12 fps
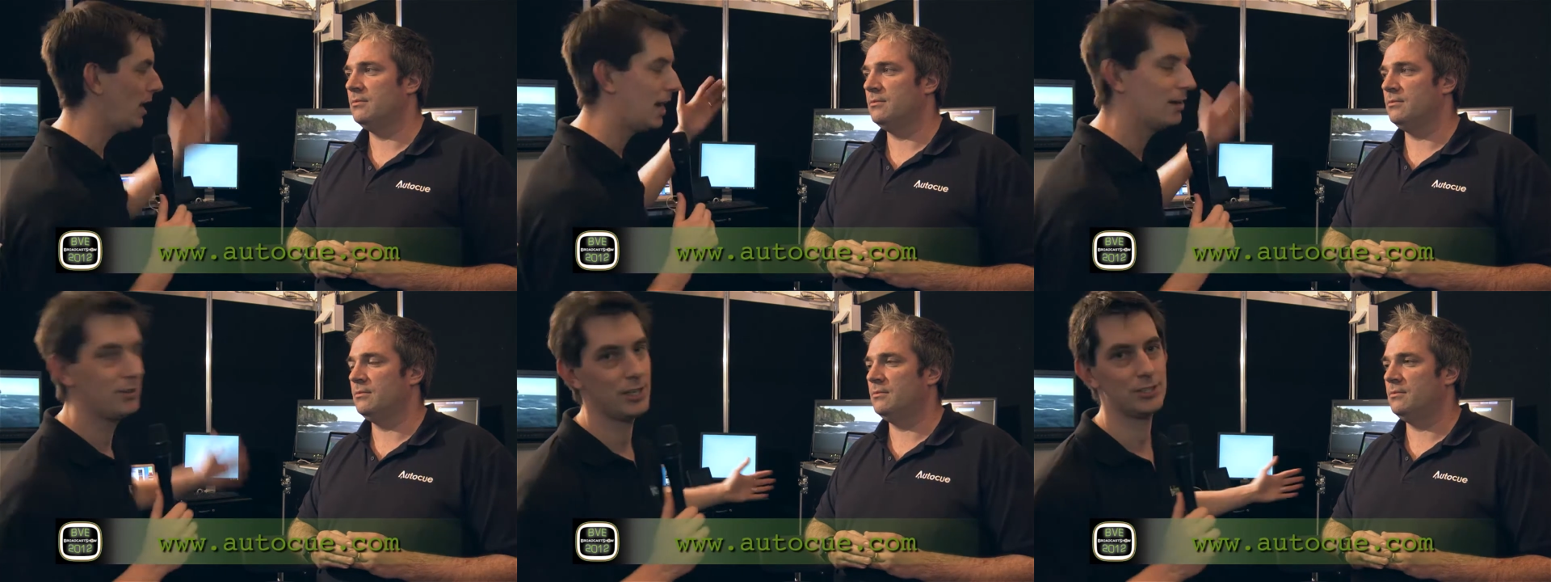
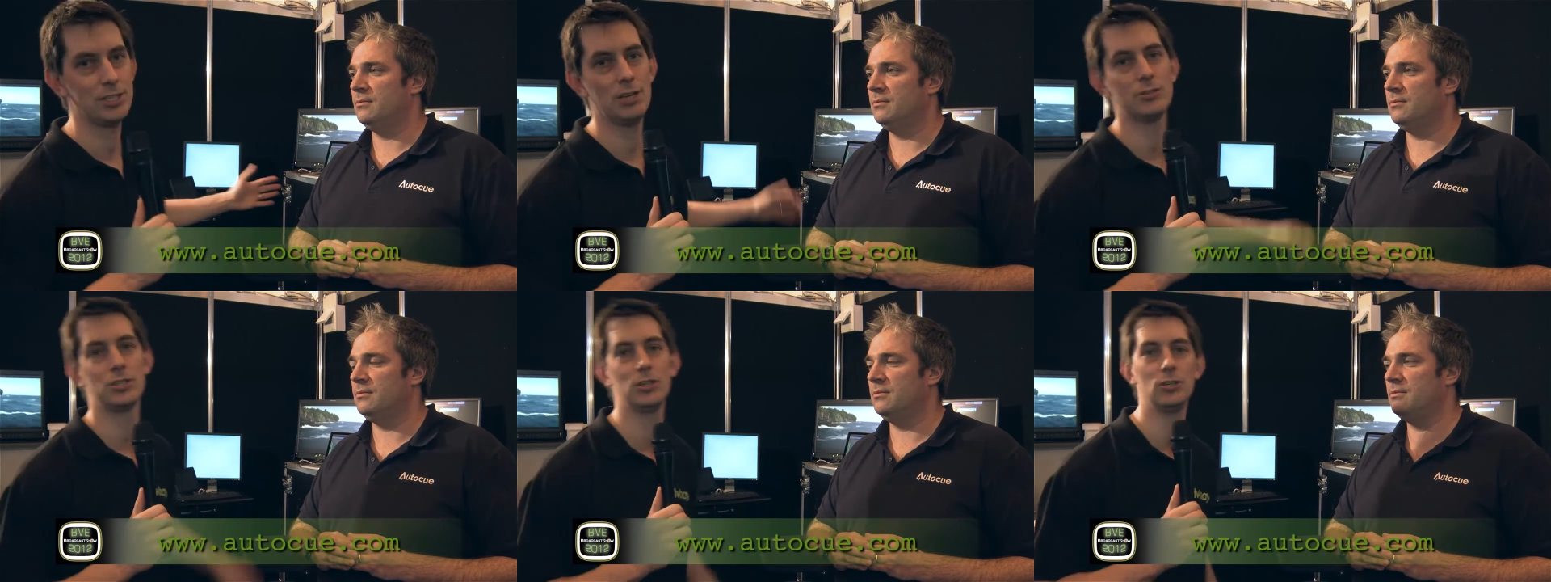Speaker 1: and their
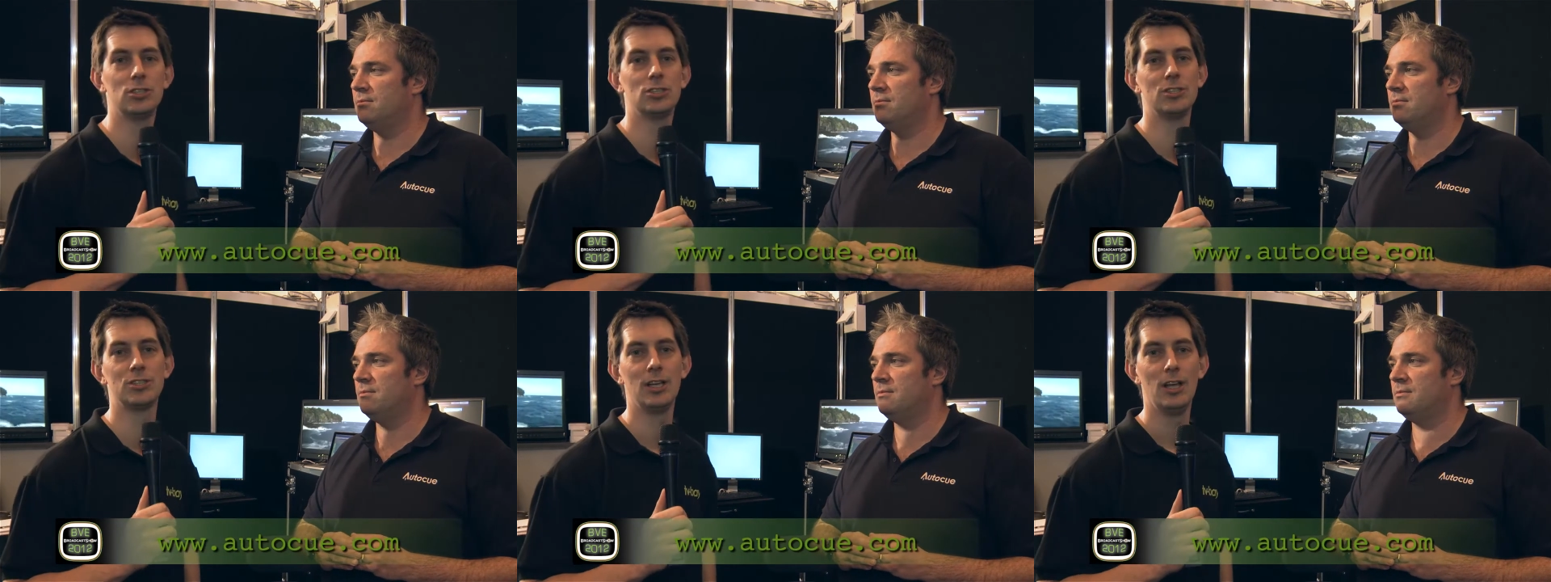server
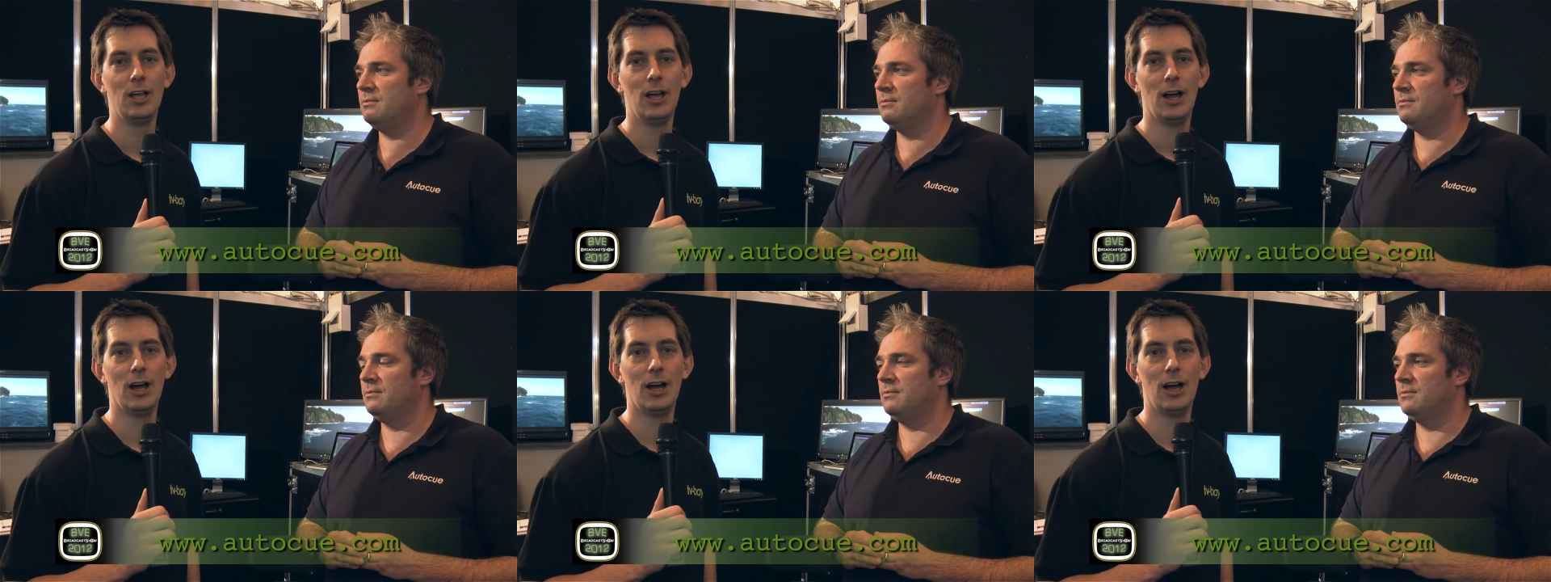solutions.
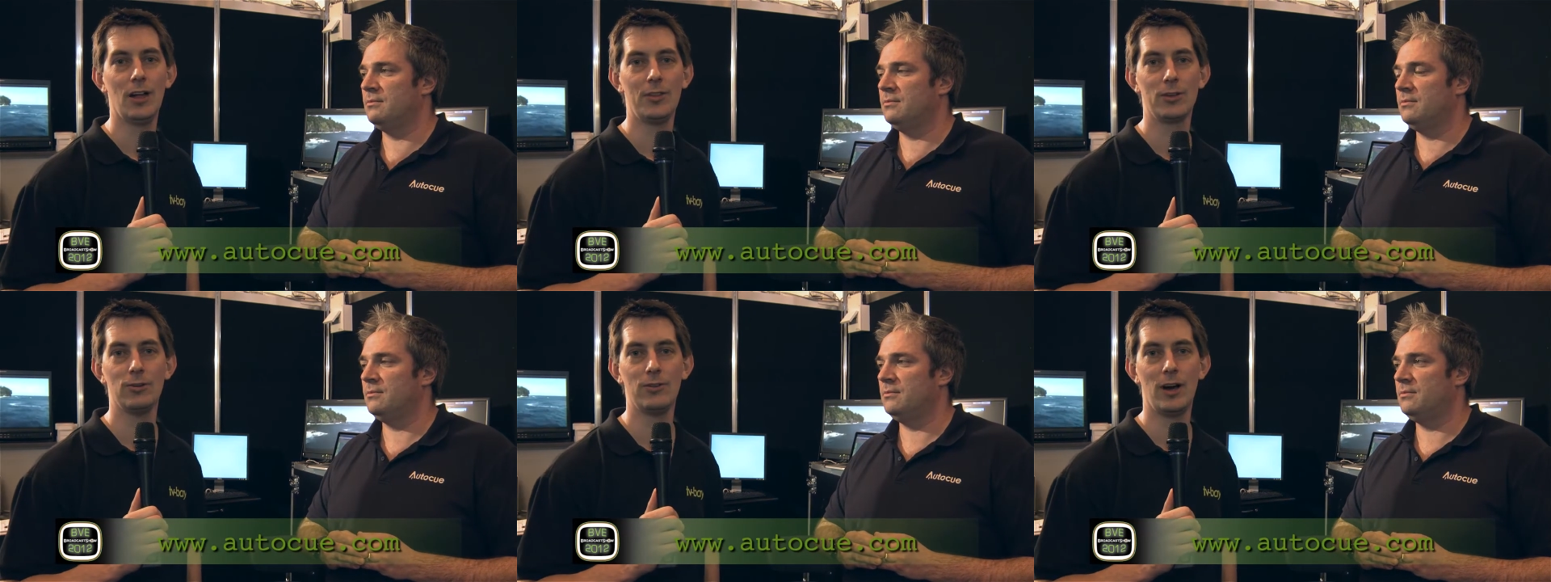Uh, I
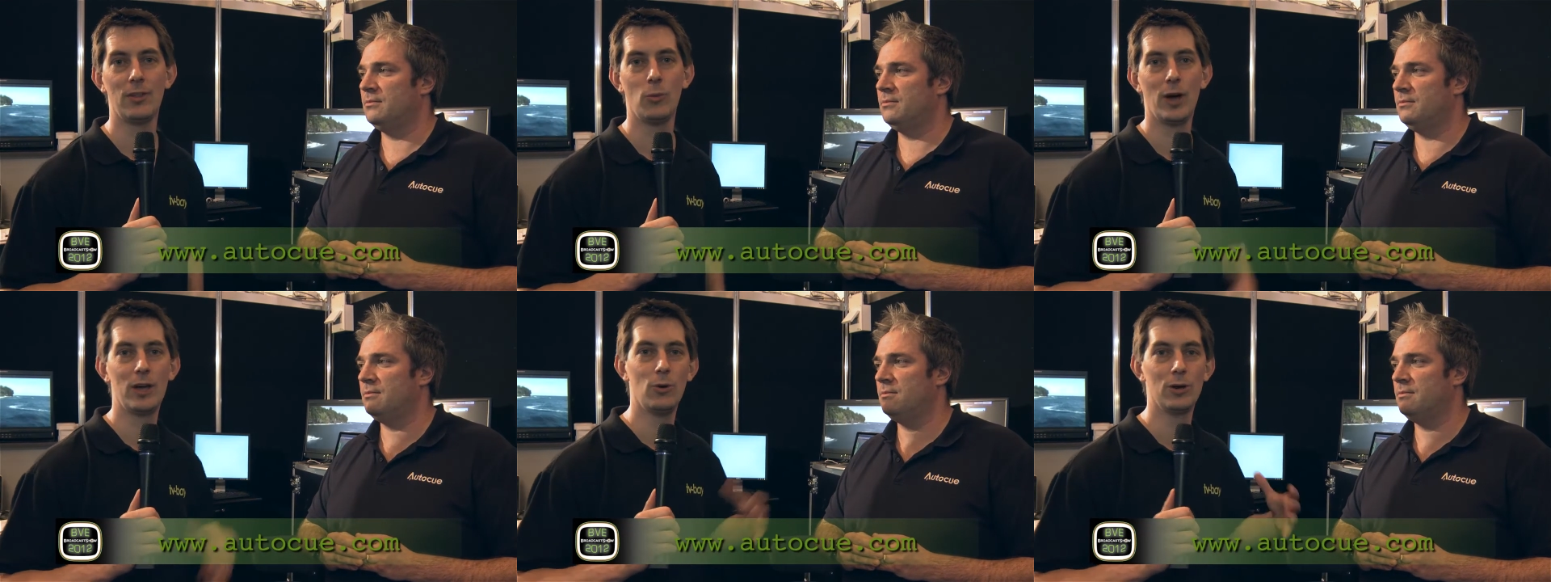think you'll find the
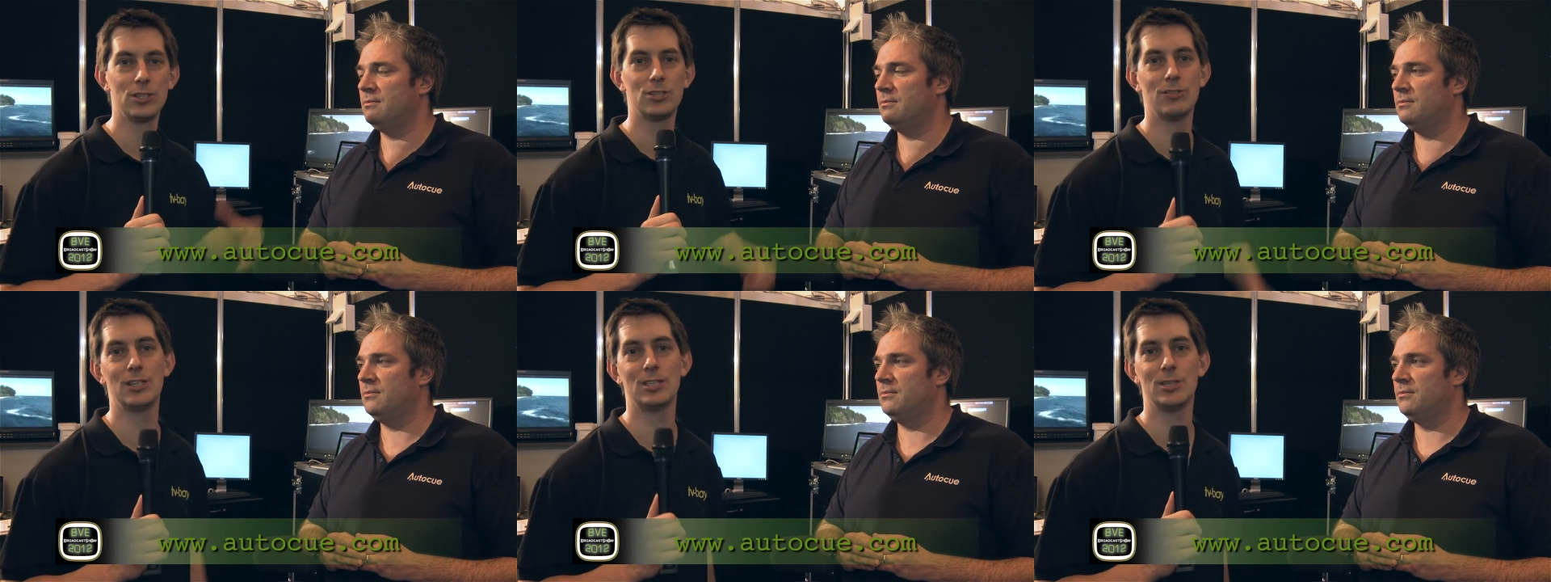way it all
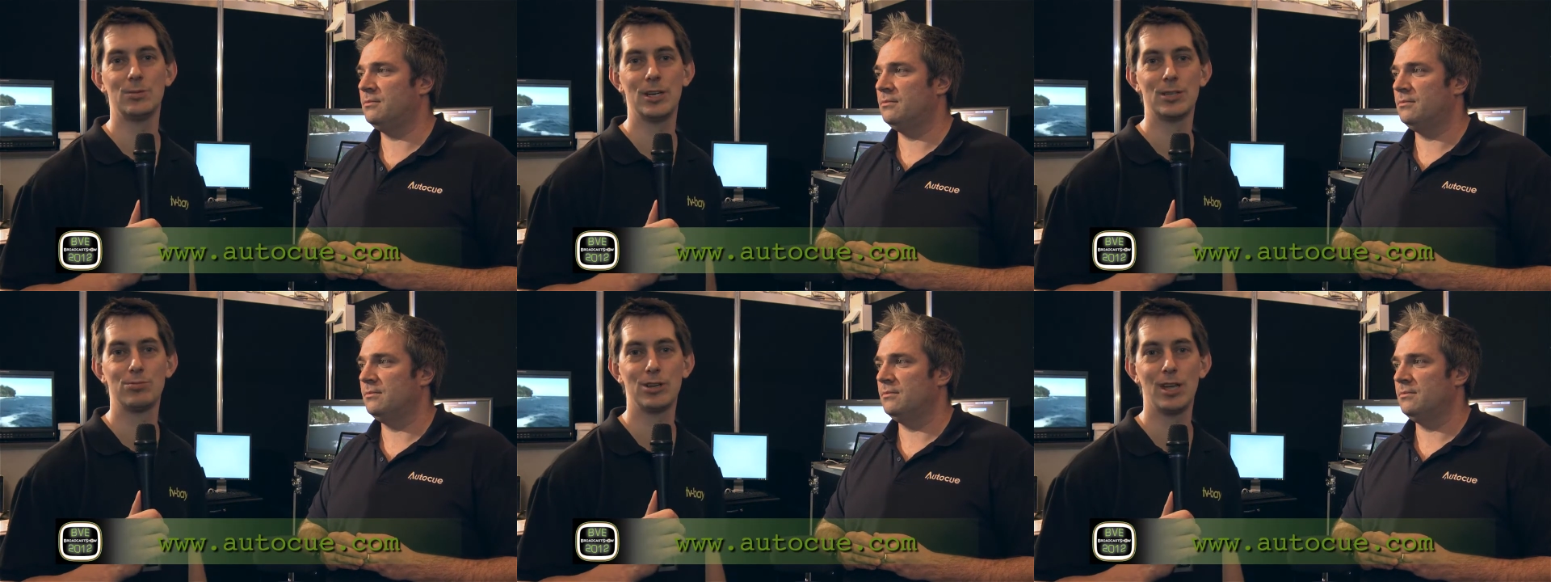integrates is,
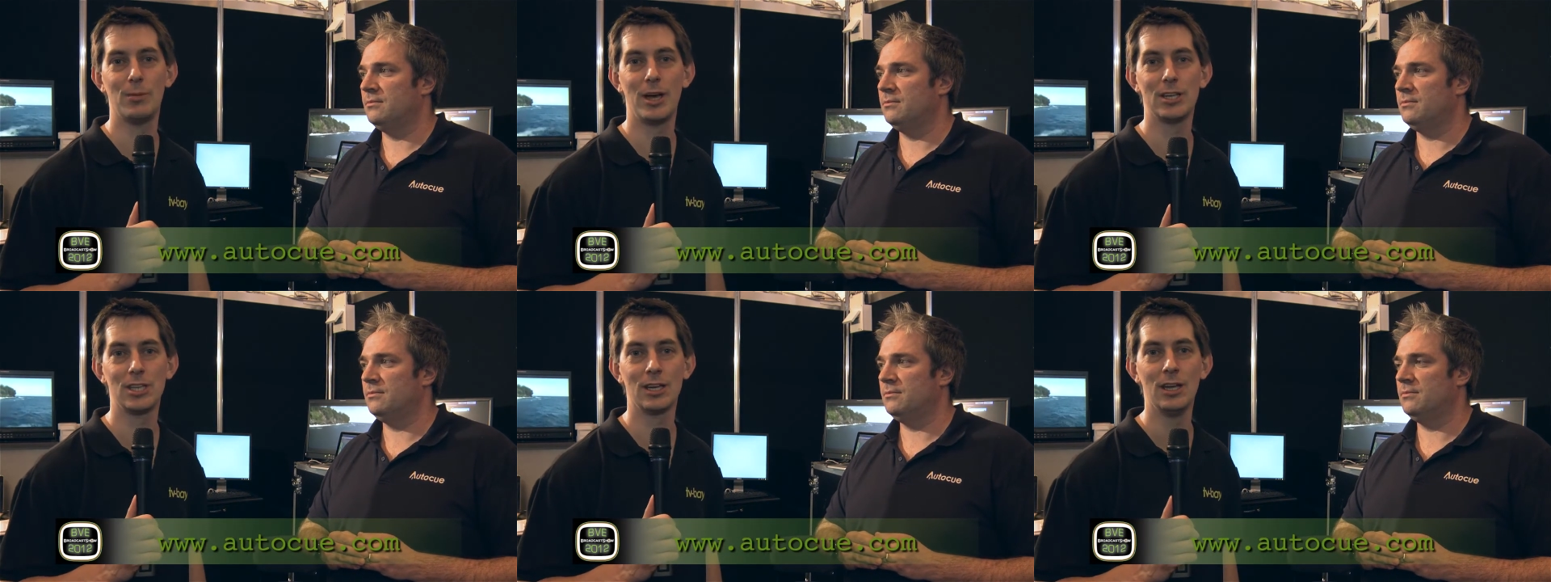is pretty
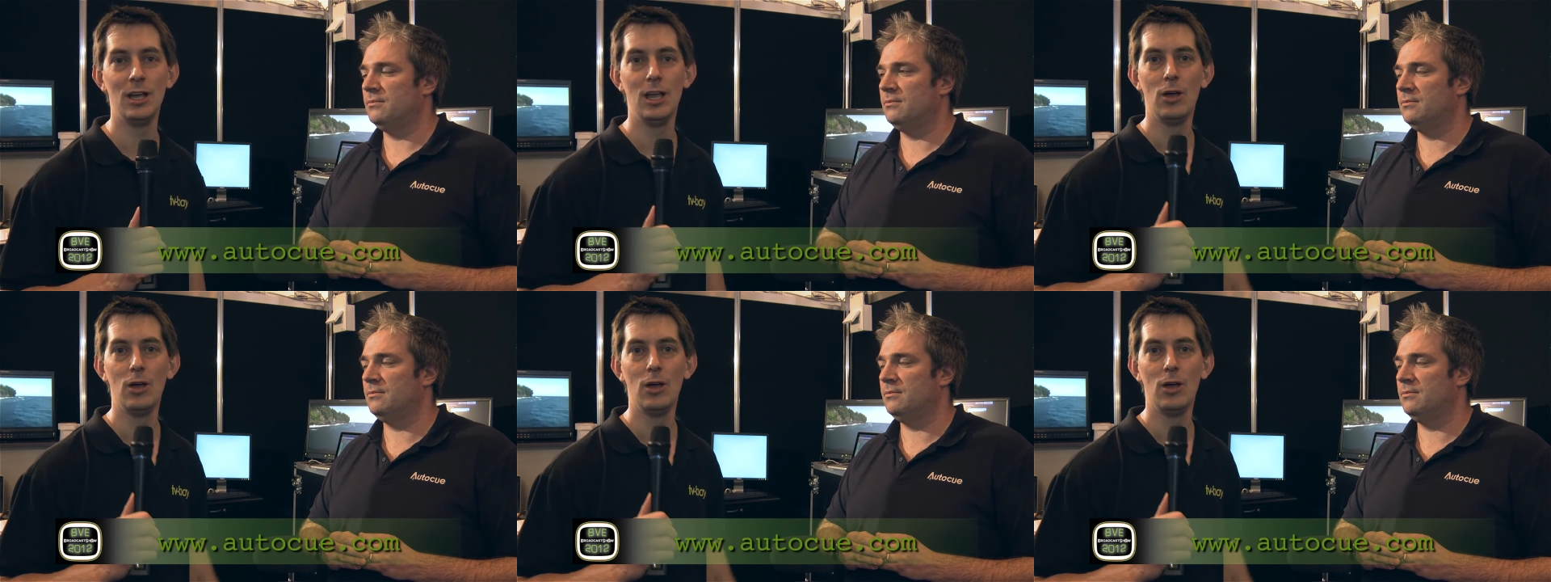amazing.